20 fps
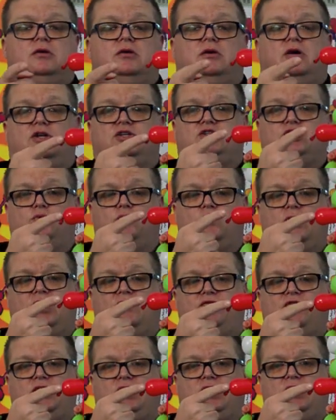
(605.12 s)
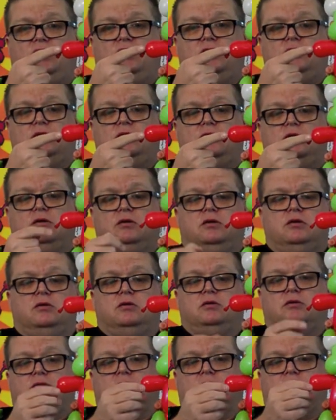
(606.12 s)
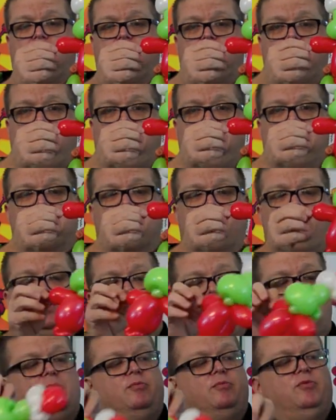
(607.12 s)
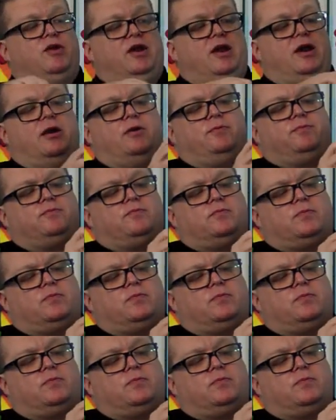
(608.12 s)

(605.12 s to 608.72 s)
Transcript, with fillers: onto one of the ends of the arm there.